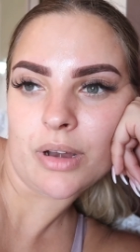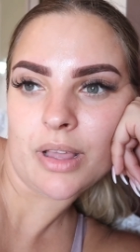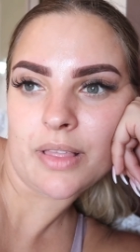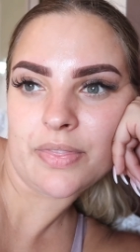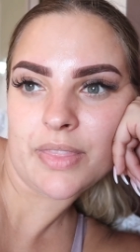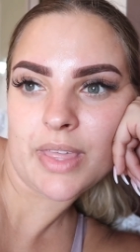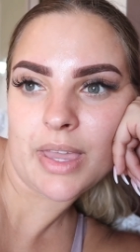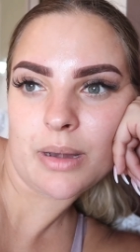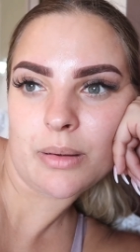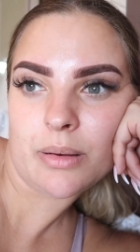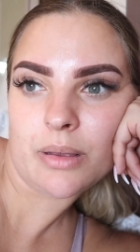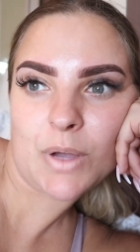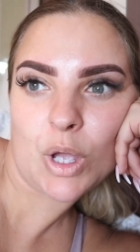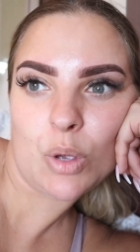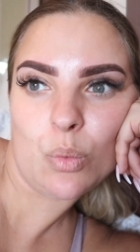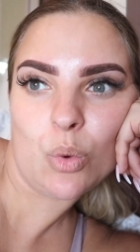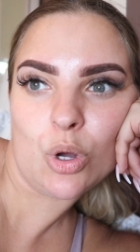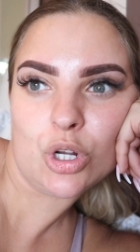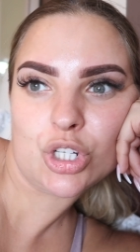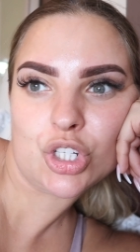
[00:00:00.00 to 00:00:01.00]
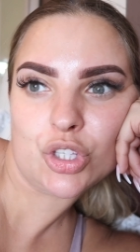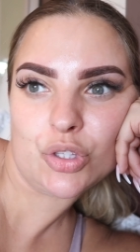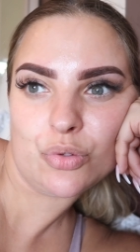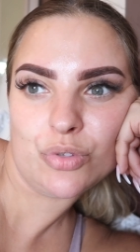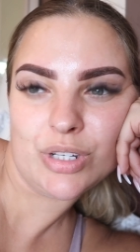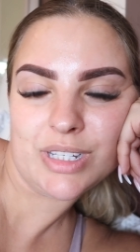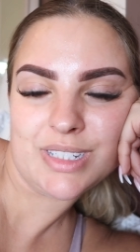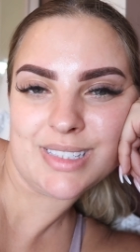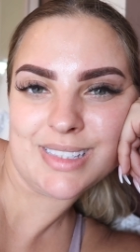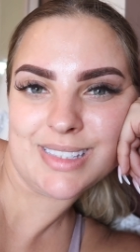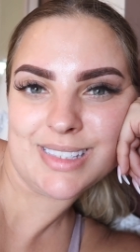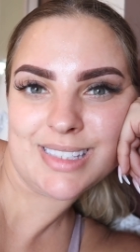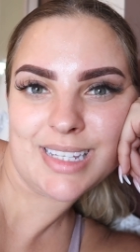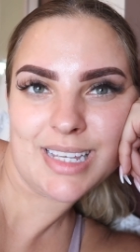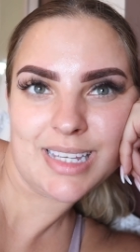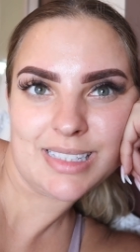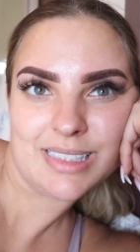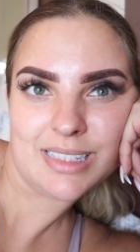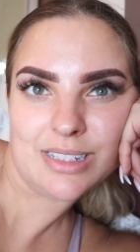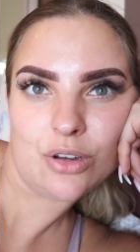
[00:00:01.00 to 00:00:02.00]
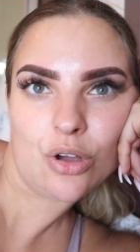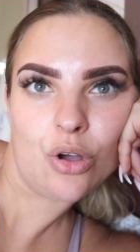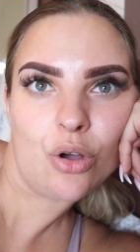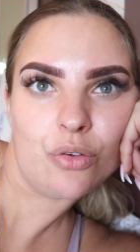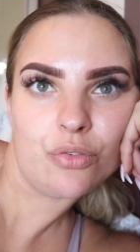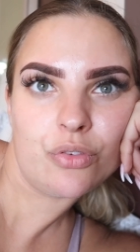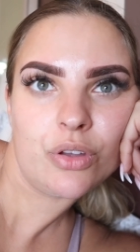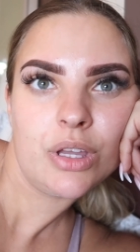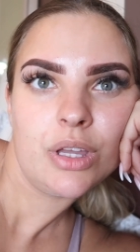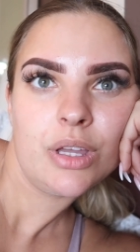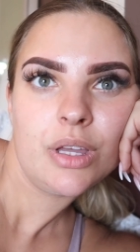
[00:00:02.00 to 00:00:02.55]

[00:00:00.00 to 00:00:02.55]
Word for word: and then I watched like the recent season of